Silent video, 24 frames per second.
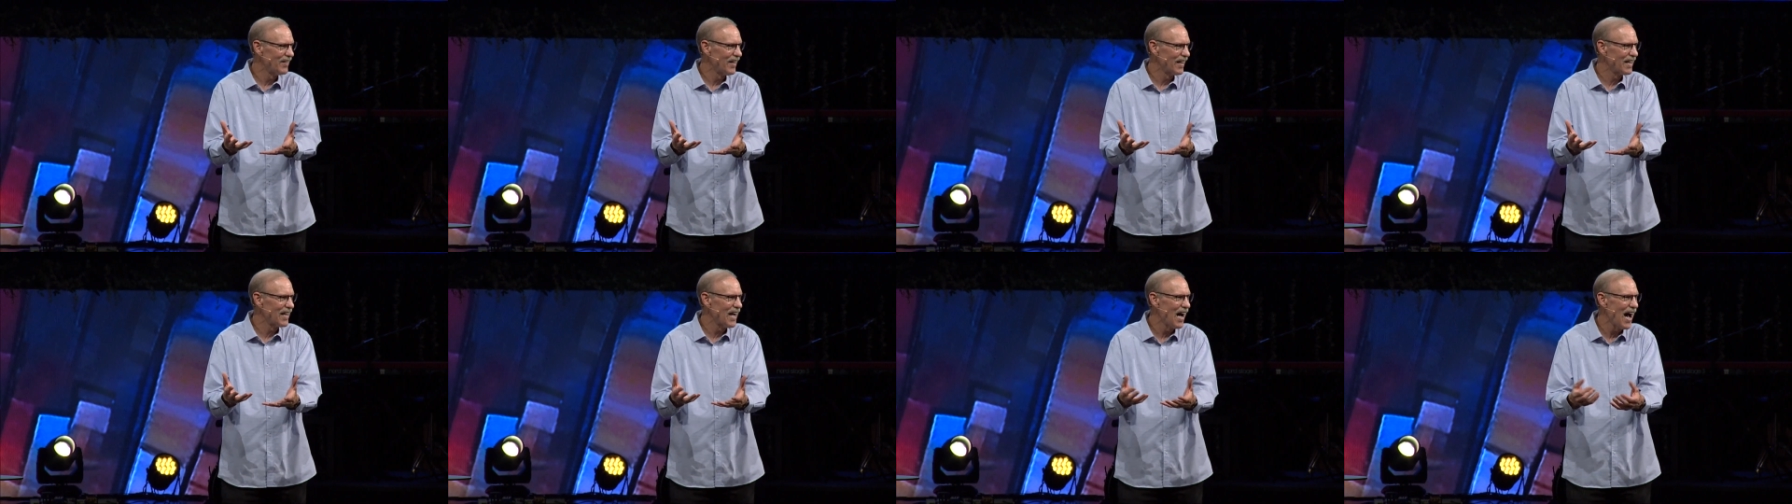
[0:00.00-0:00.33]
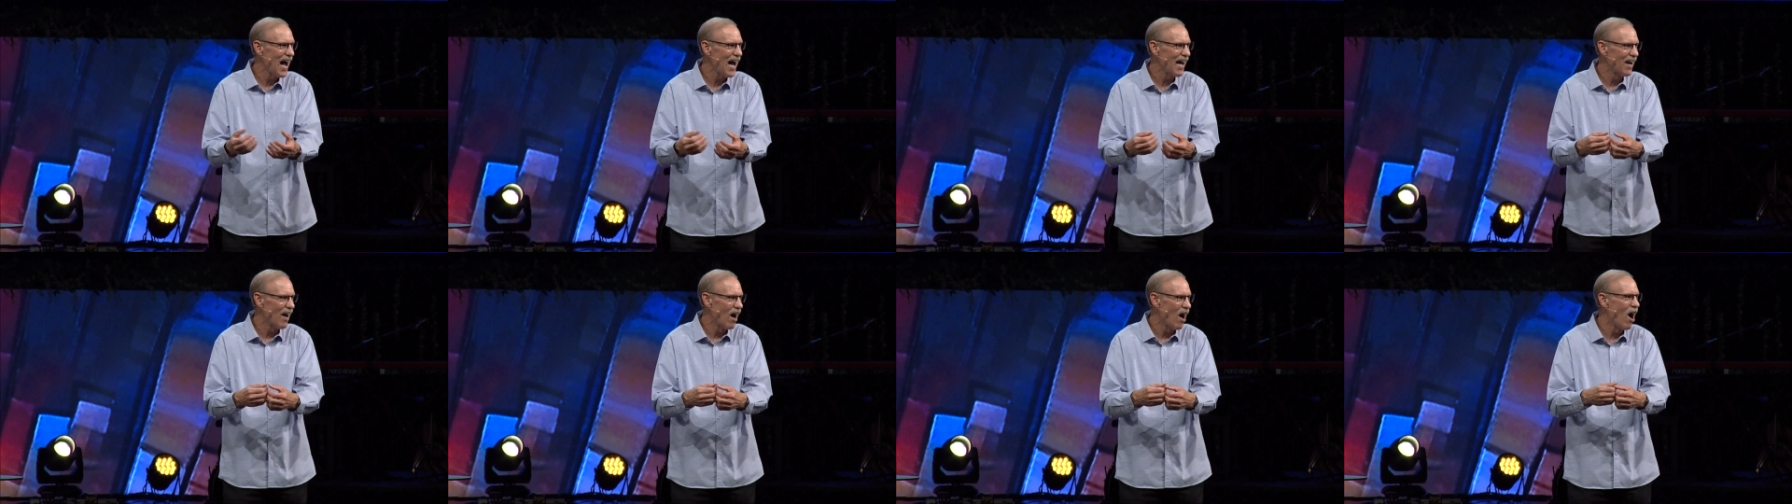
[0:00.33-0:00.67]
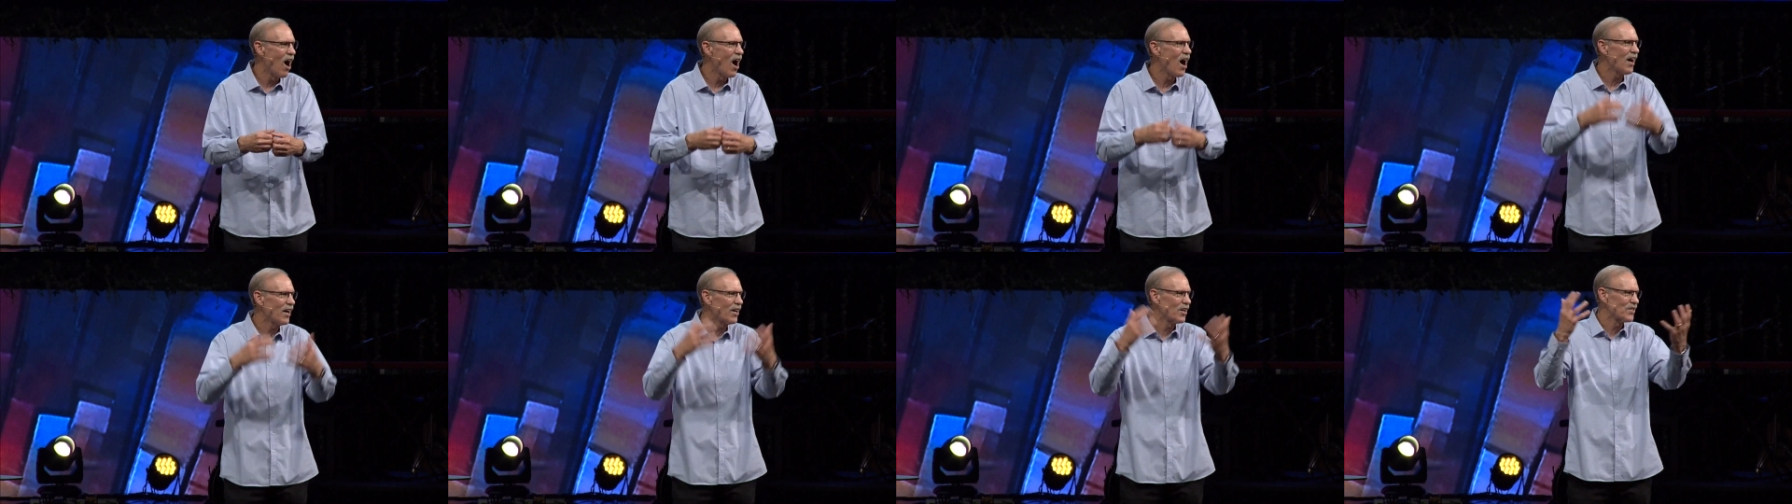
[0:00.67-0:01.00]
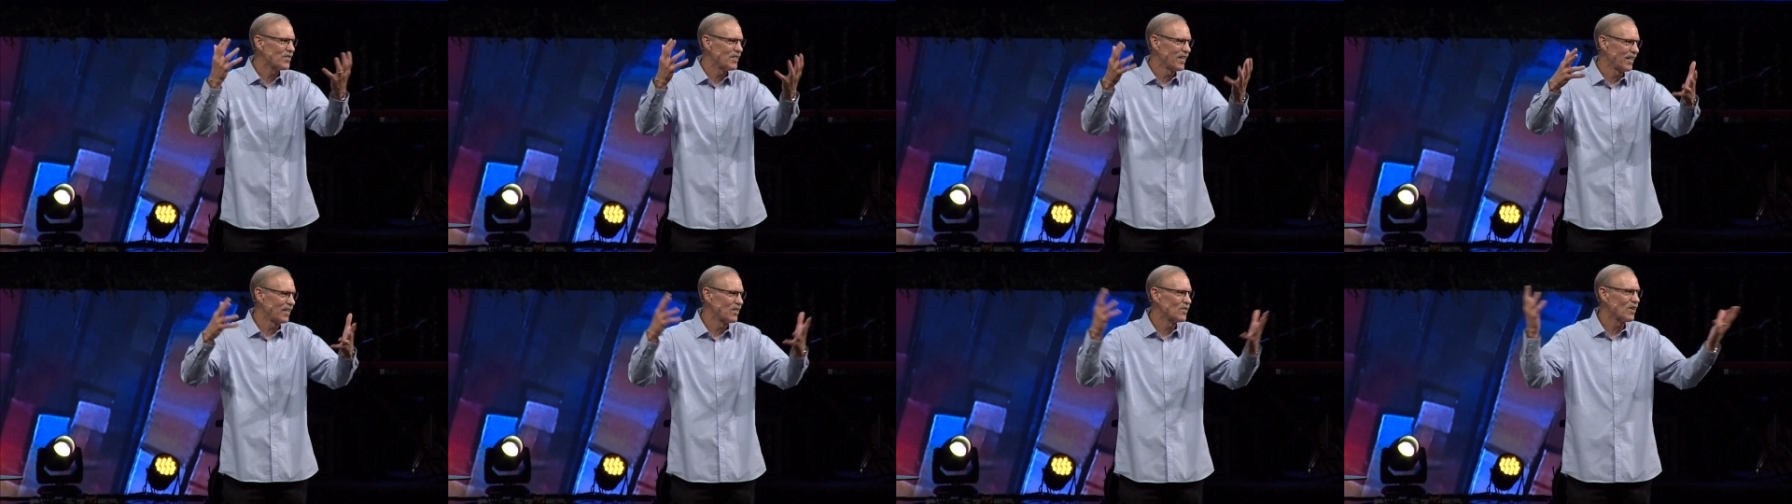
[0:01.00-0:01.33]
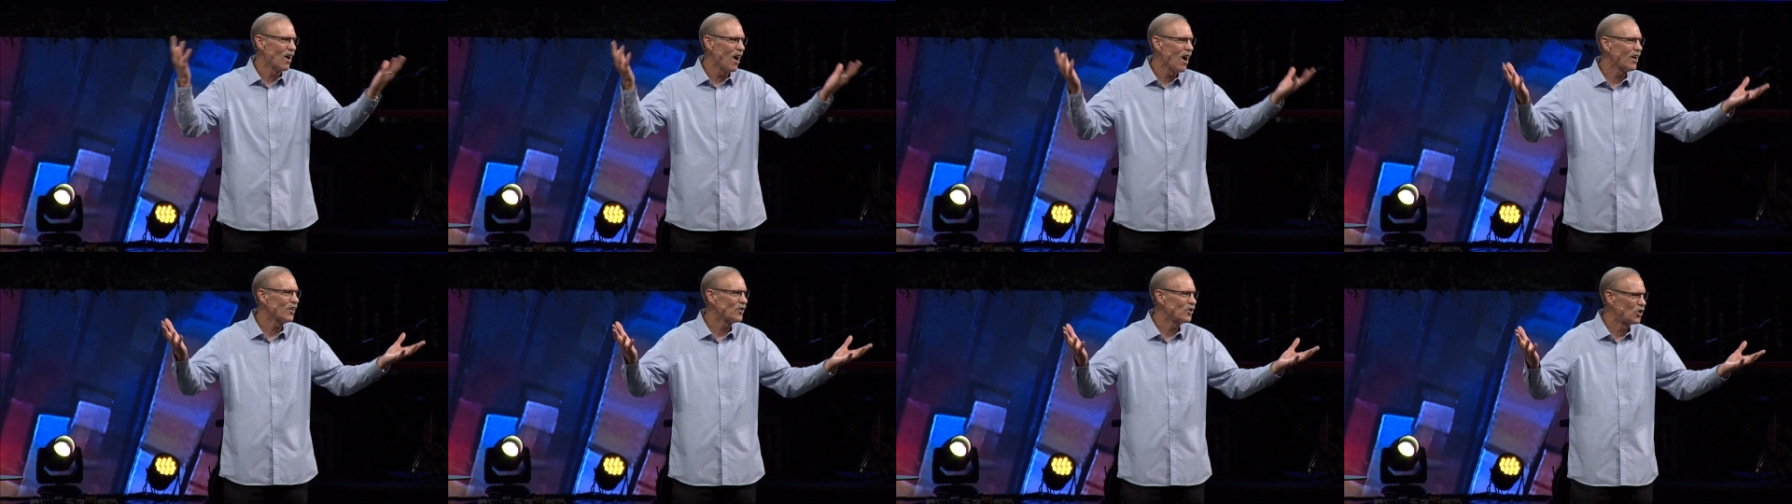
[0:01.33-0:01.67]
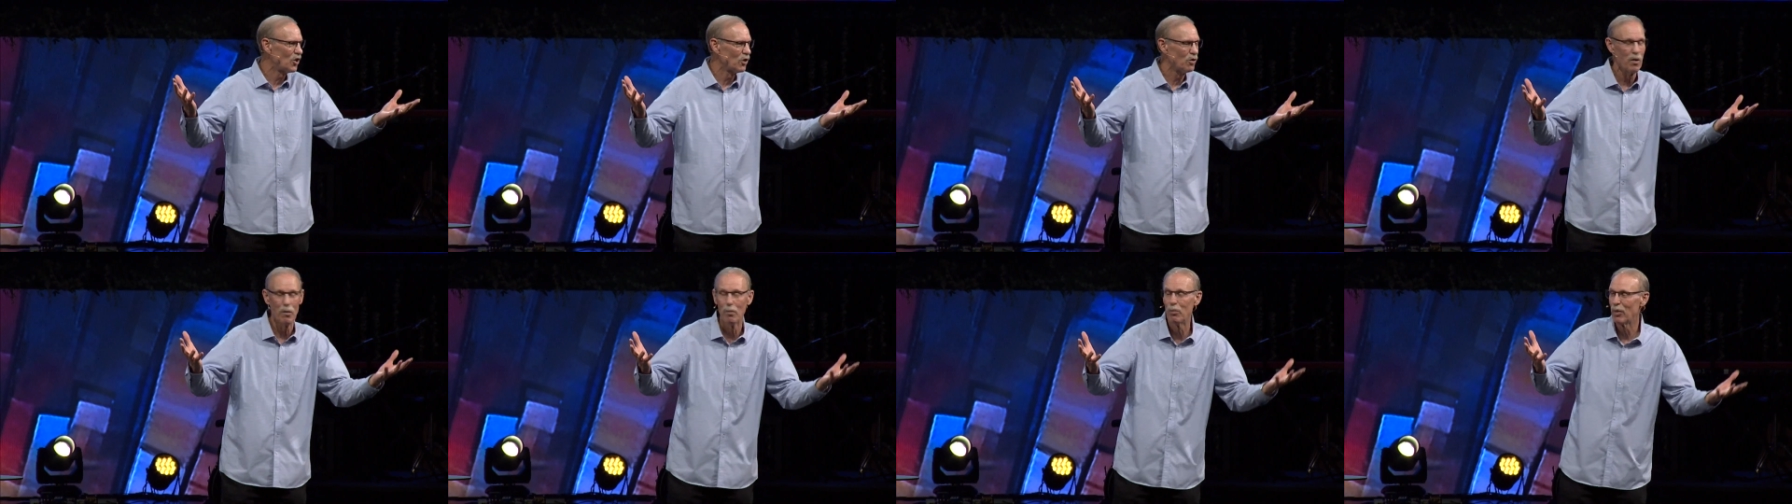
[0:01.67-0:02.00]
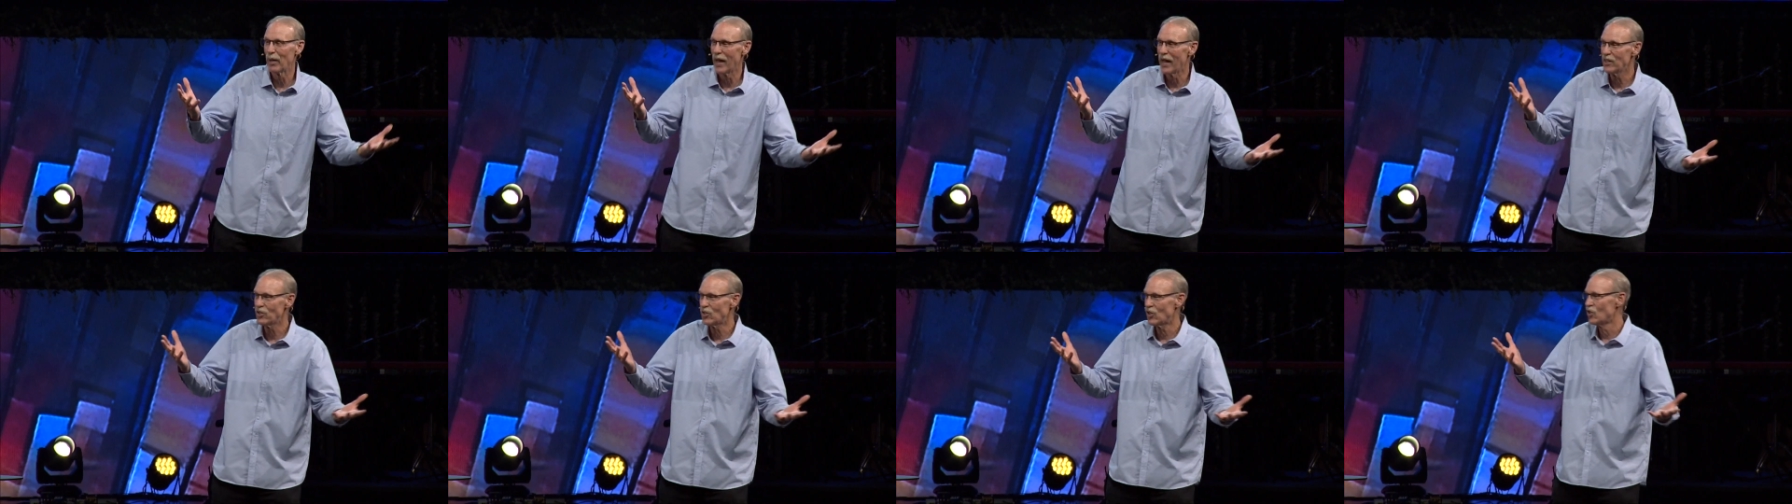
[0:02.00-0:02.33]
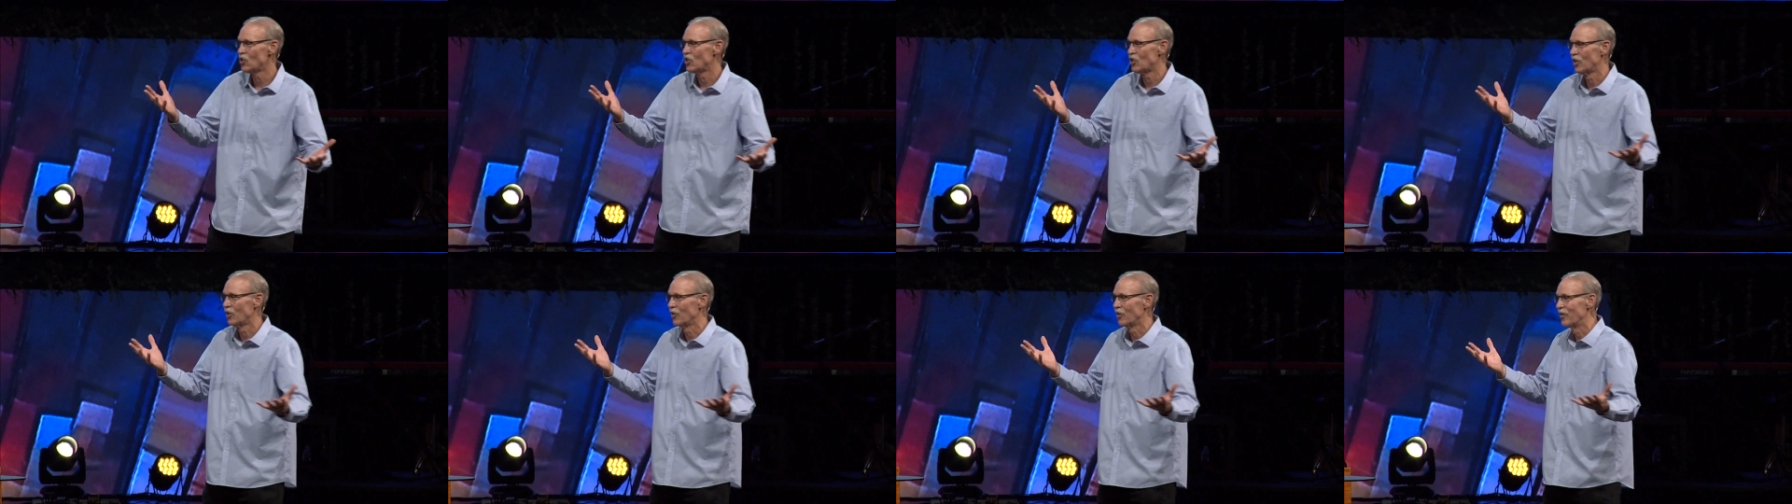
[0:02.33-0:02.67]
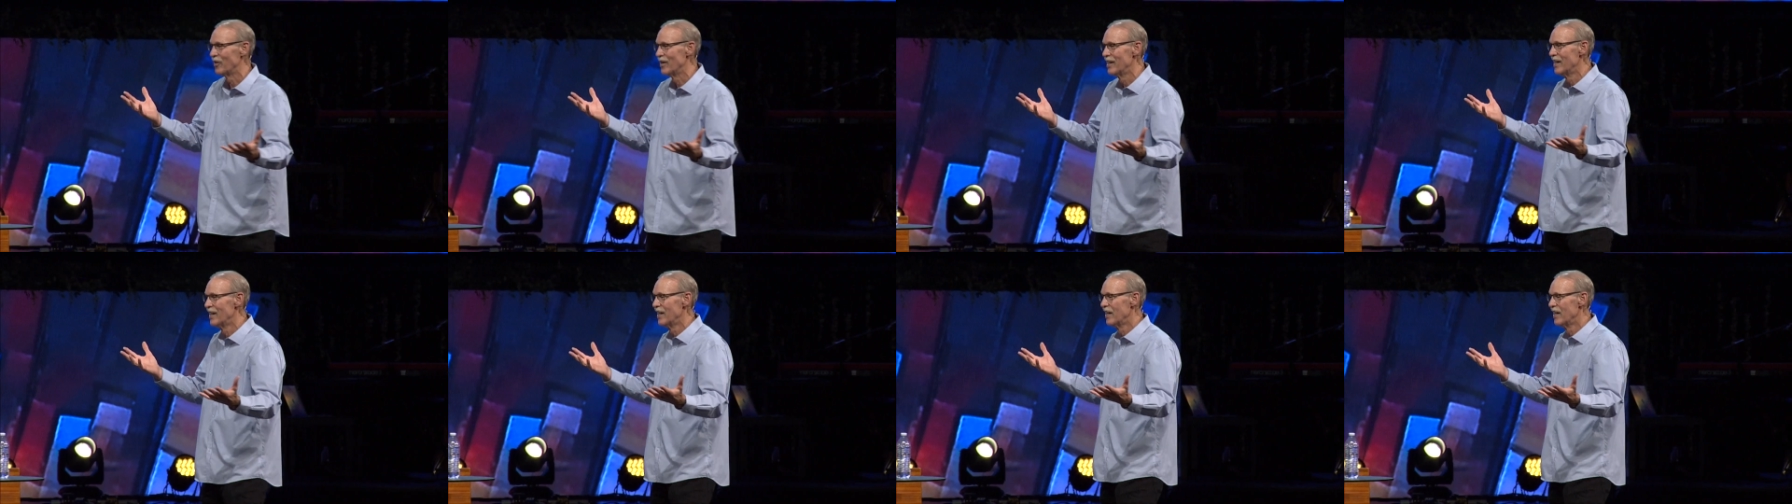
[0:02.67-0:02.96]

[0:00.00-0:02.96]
and then God honors and exalts you and blesses you